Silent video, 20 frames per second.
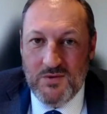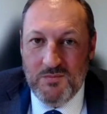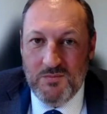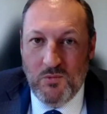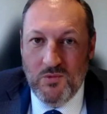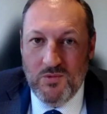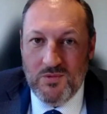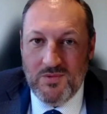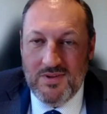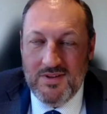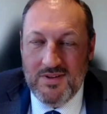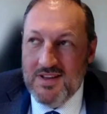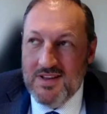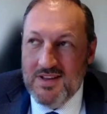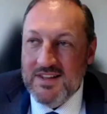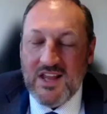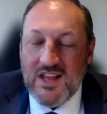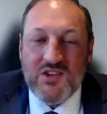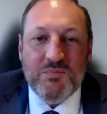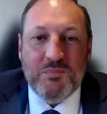more
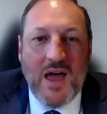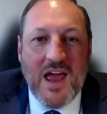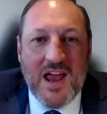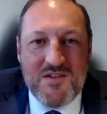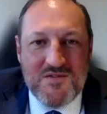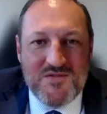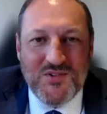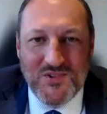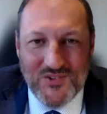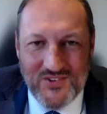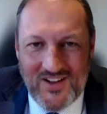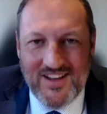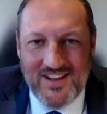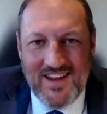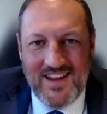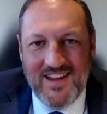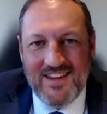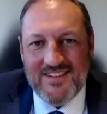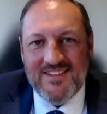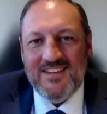less painful, I
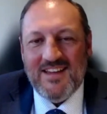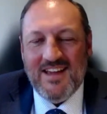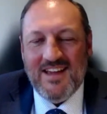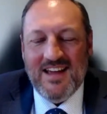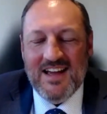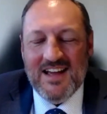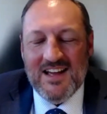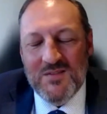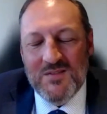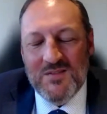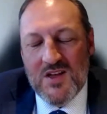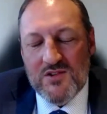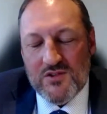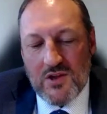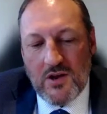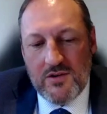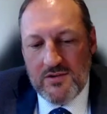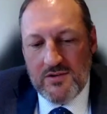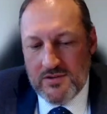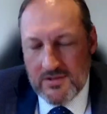guess.
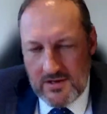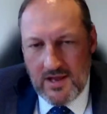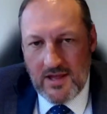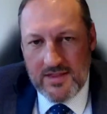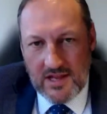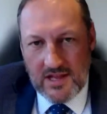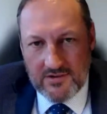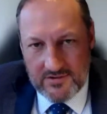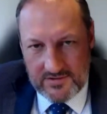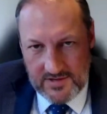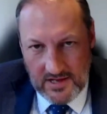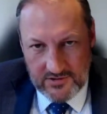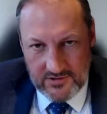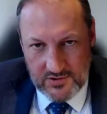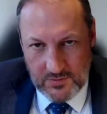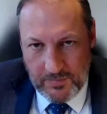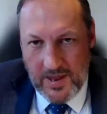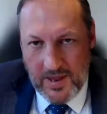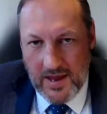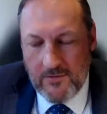So yeah, that's
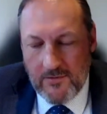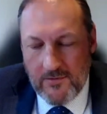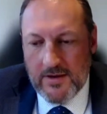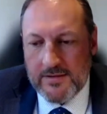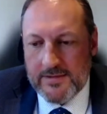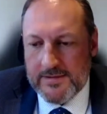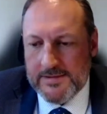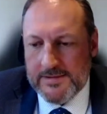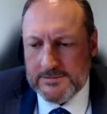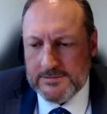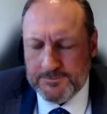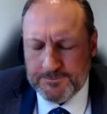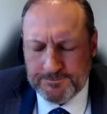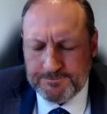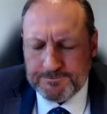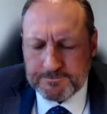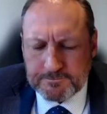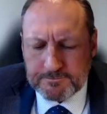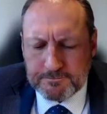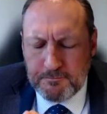the background there.
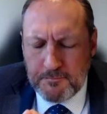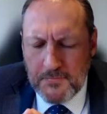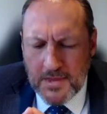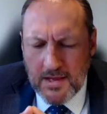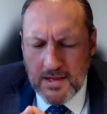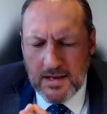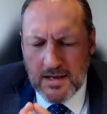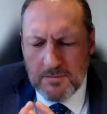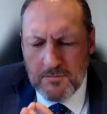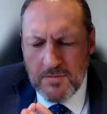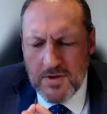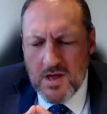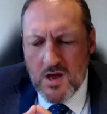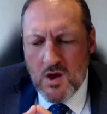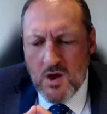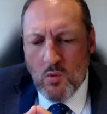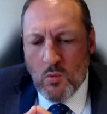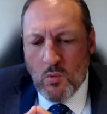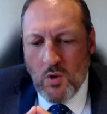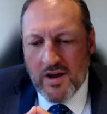
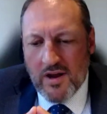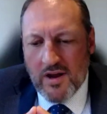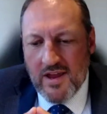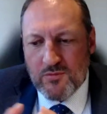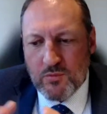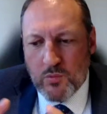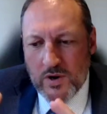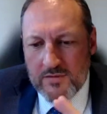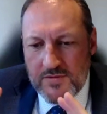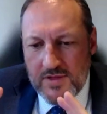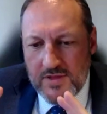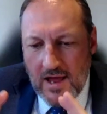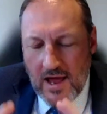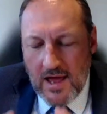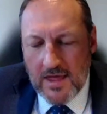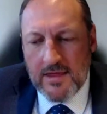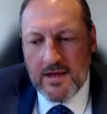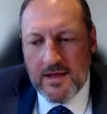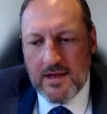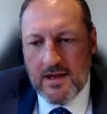I guess one of the
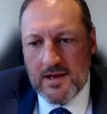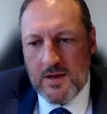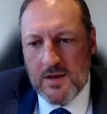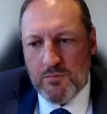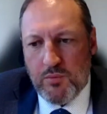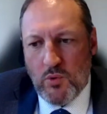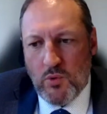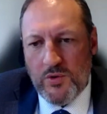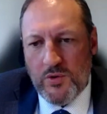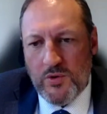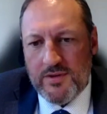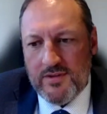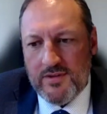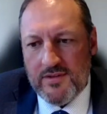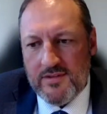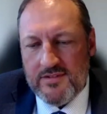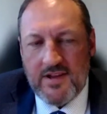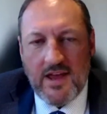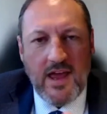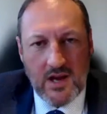other
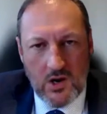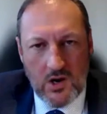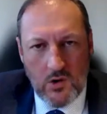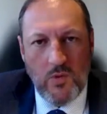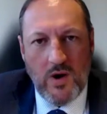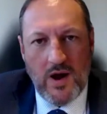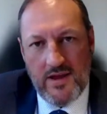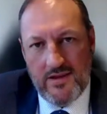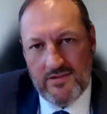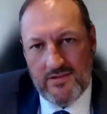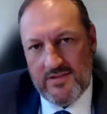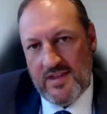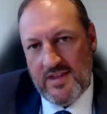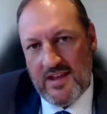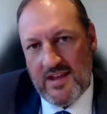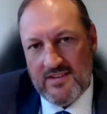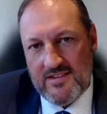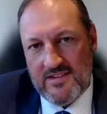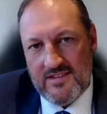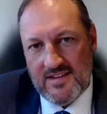important takeaways
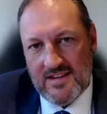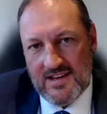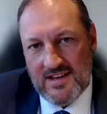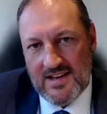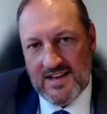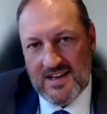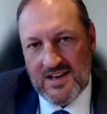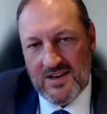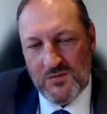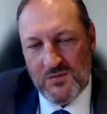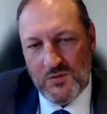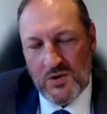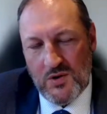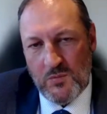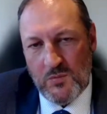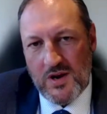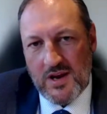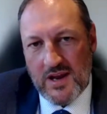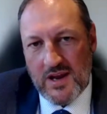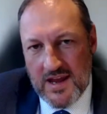that
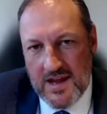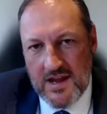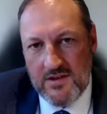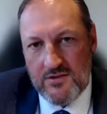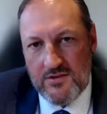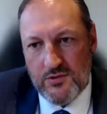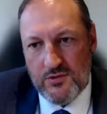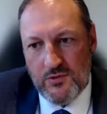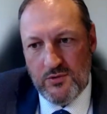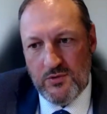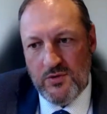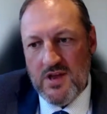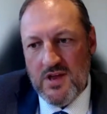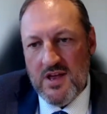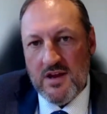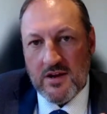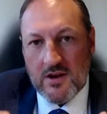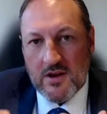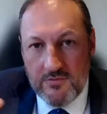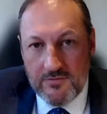we're keen to
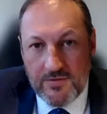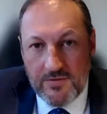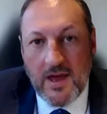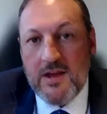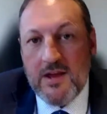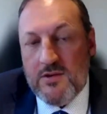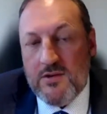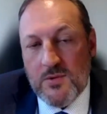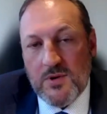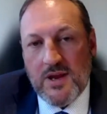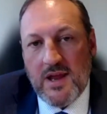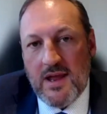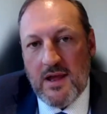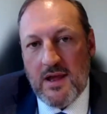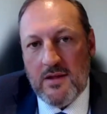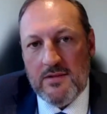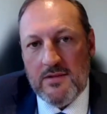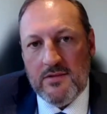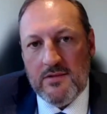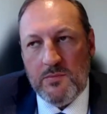convey to
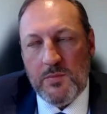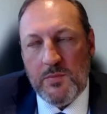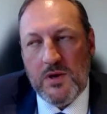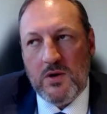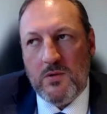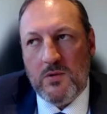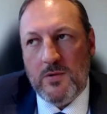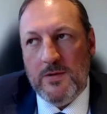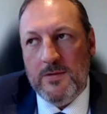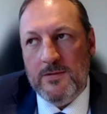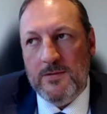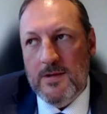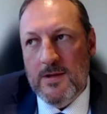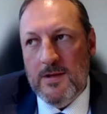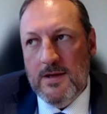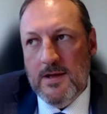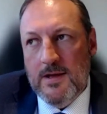accountants, because